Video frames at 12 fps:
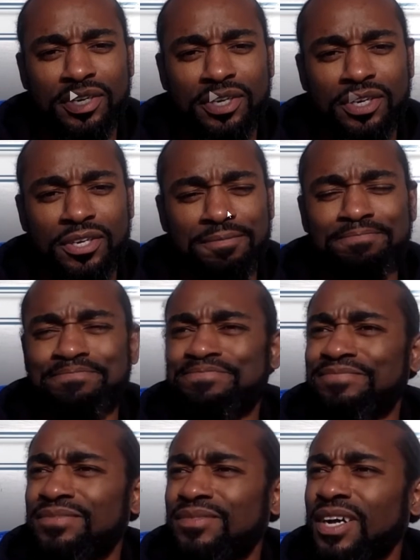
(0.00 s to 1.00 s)
Uh,
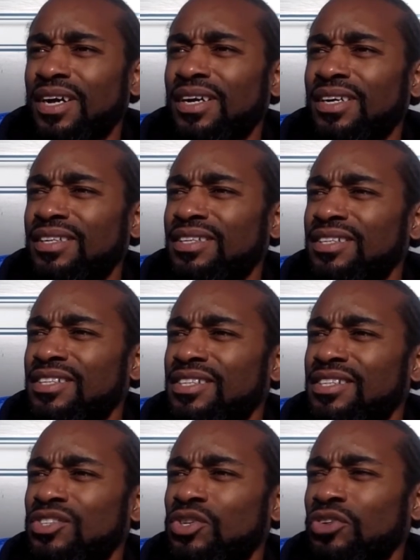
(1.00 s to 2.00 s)
uh,
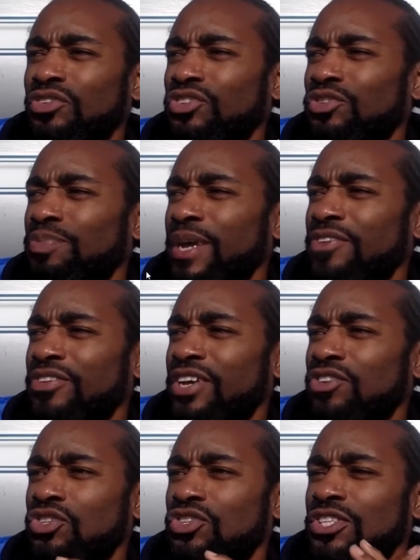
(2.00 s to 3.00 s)
trusted space
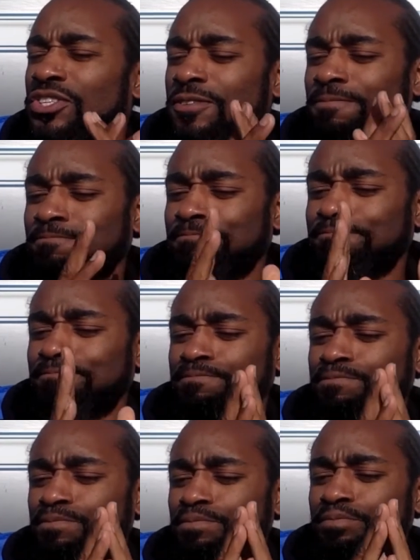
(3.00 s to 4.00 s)
agencies.
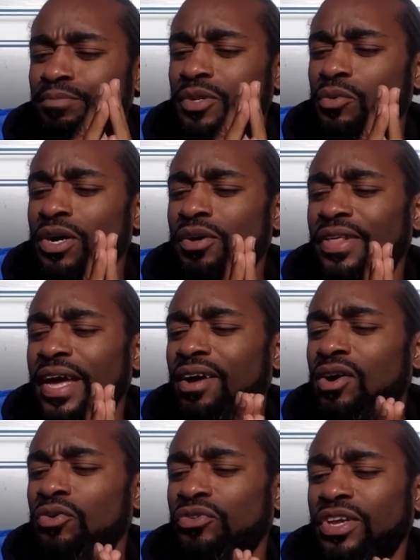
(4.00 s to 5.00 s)
Well, that
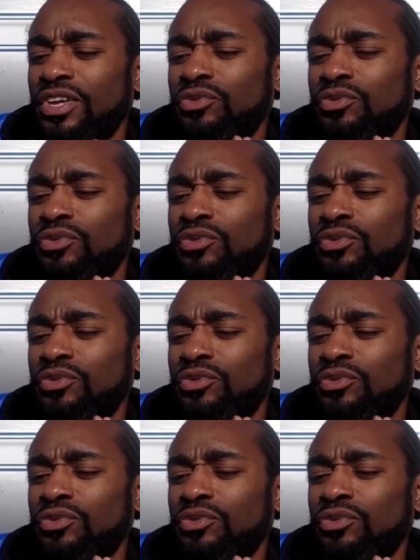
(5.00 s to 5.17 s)
goes against